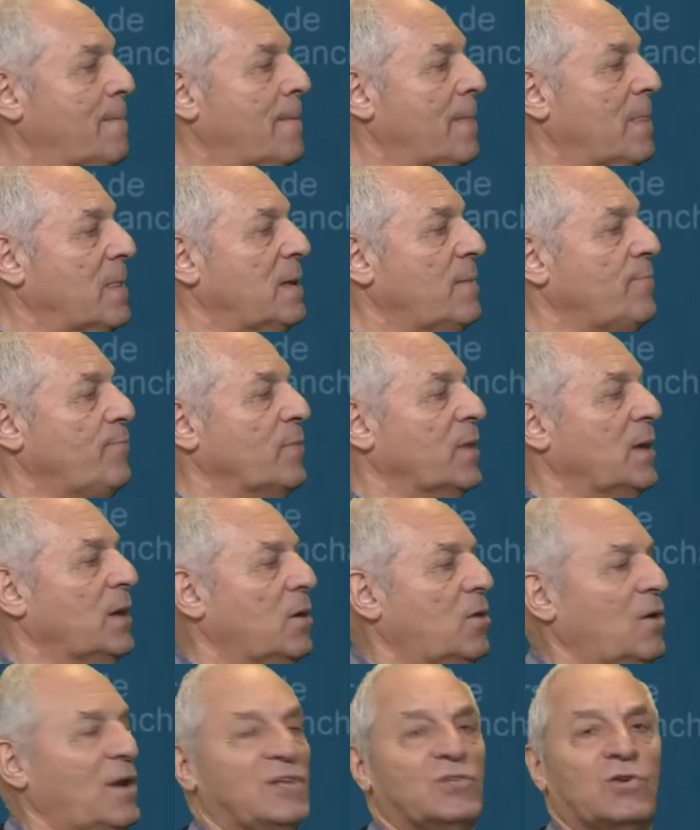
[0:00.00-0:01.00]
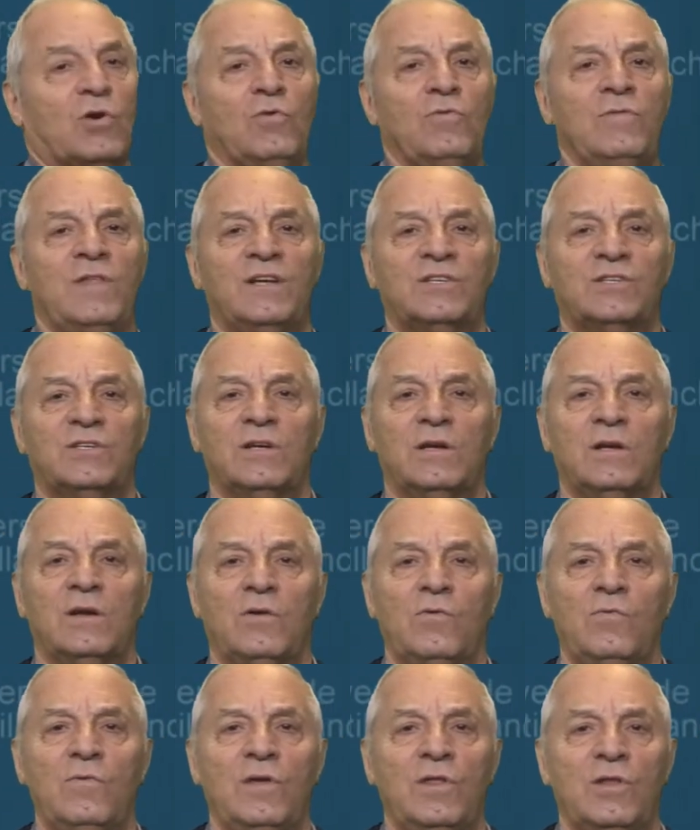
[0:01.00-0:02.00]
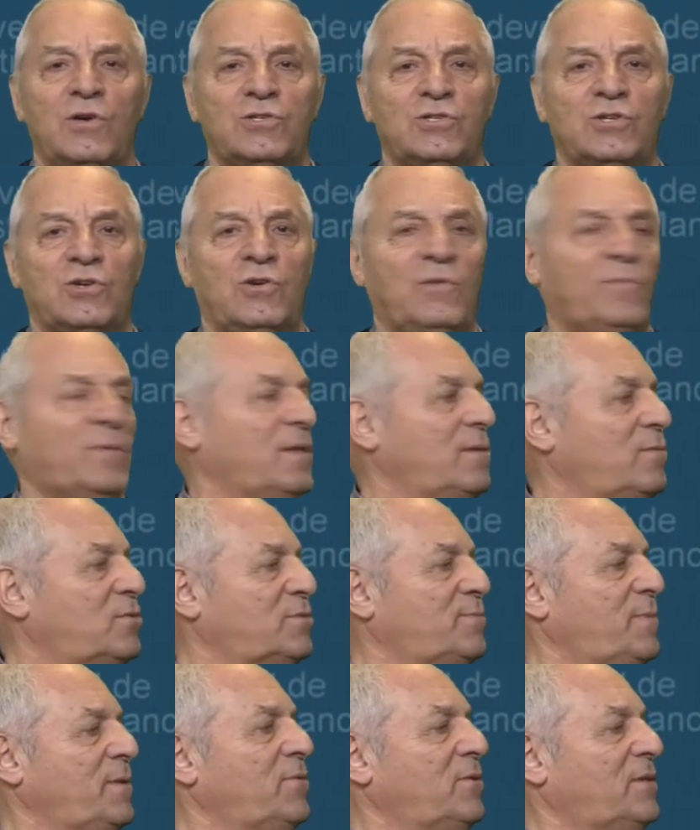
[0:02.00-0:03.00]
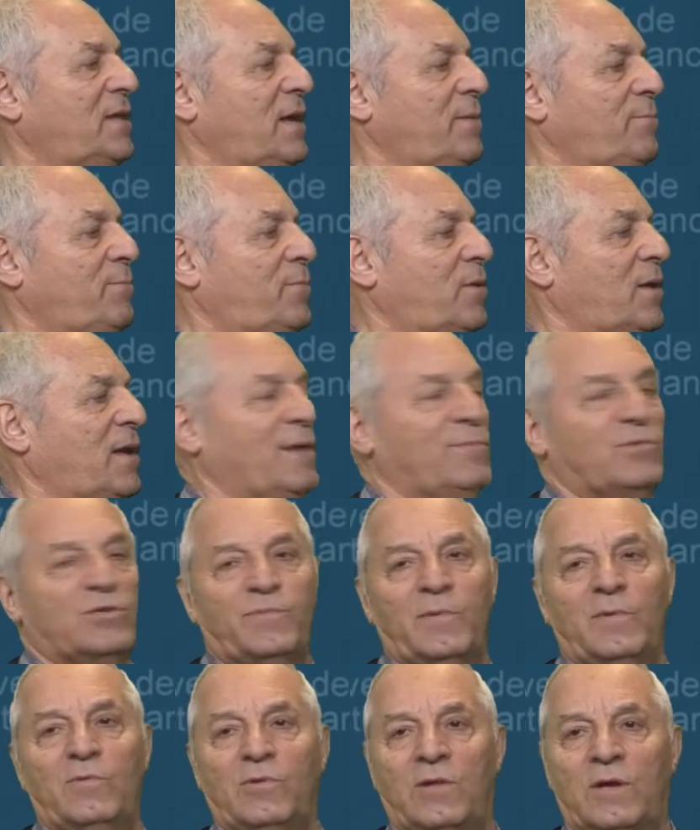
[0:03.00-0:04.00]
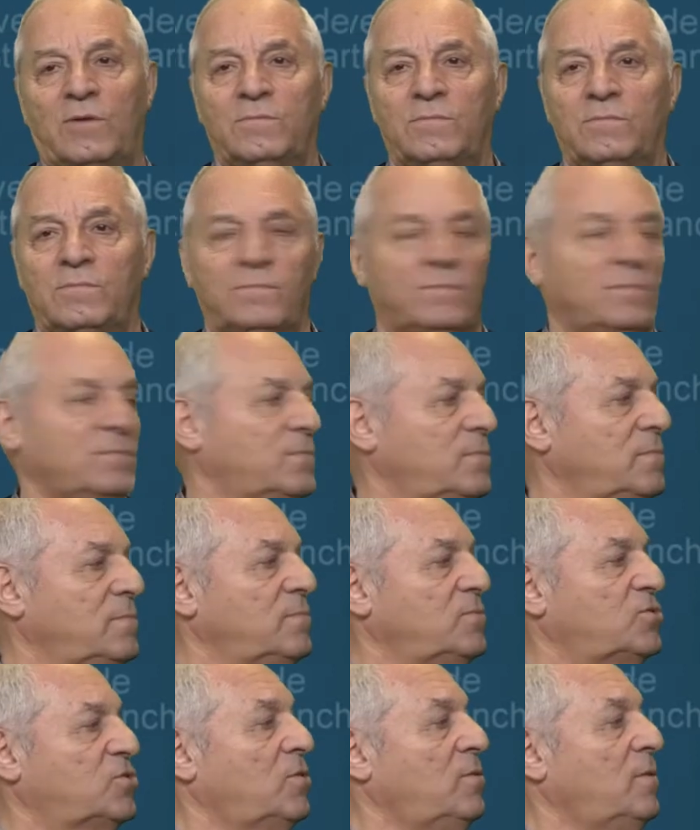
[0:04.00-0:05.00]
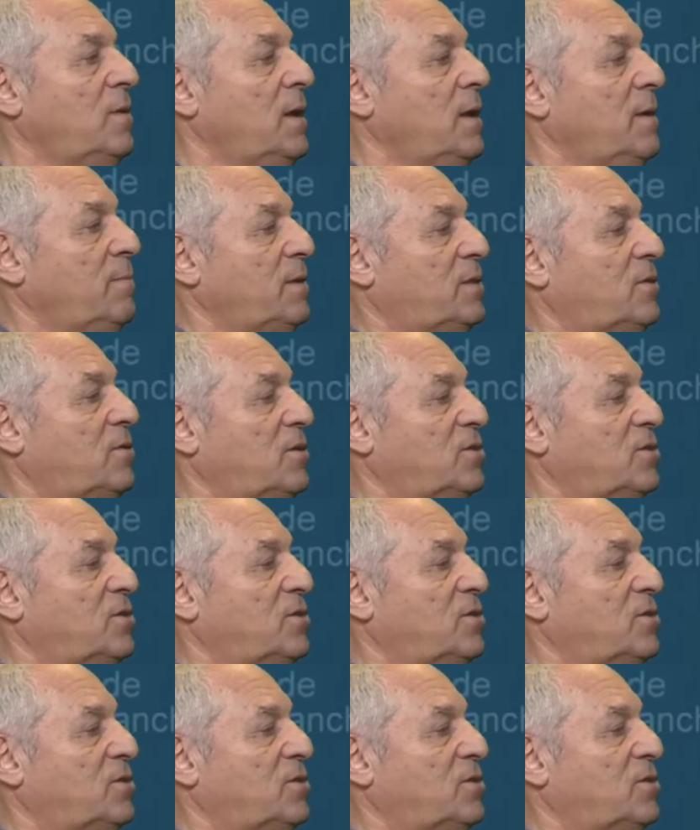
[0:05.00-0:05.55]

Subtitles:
because we have already pivoted and they are vectors w, instead of vectors v.